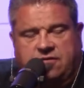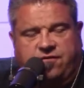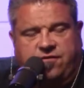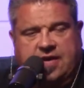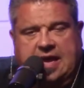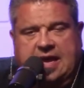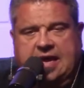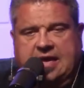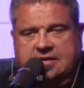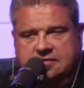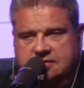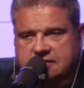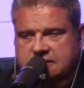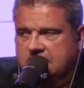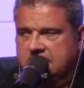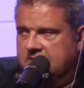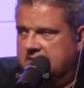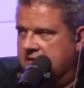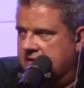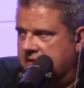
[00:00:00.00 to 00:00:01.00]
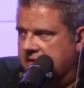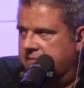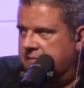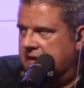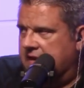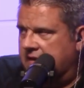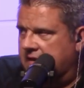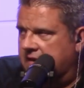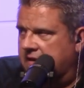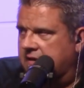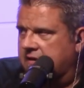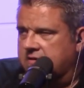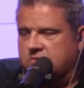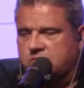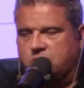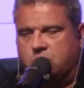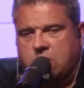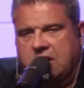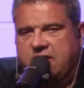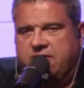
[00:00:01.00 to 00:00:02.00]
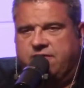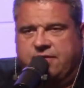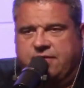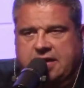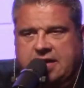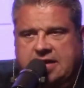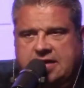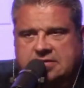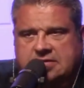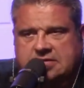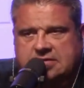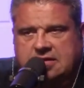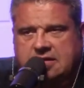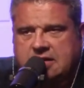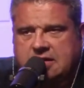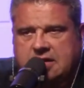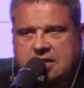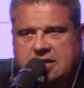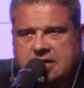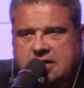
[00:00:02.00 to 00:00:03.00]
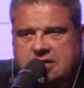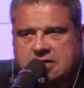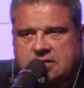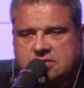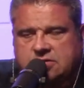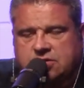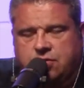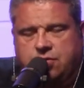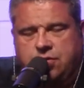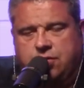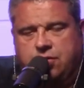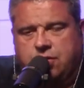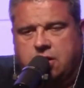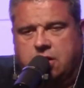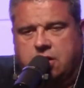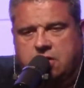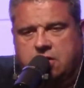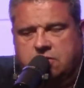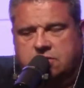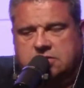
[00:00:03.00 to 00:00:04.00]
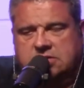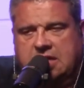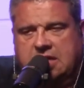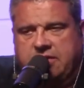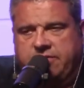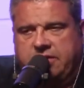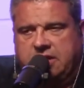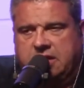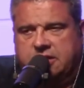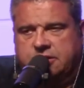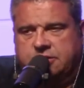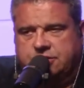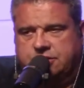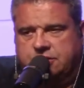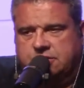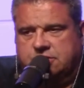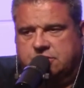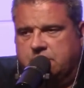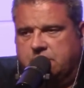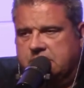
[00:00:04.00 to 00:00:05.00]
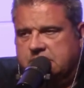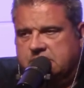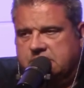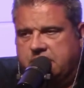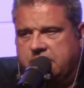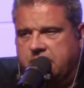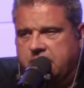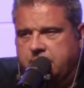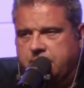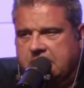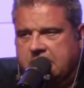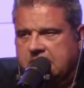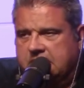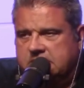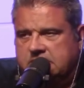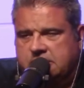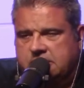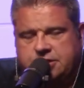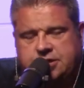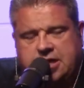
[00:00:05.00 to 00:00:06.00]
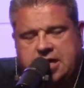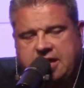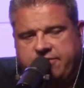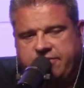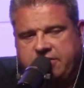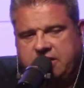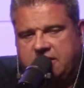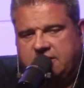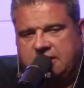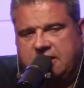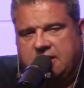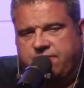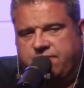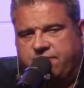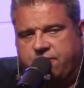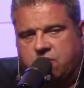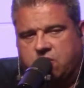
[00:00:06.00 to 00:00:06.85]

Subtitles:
fast. I mean, it is way fast, and so Newgarden was having issues with his gearbox. Did you have anything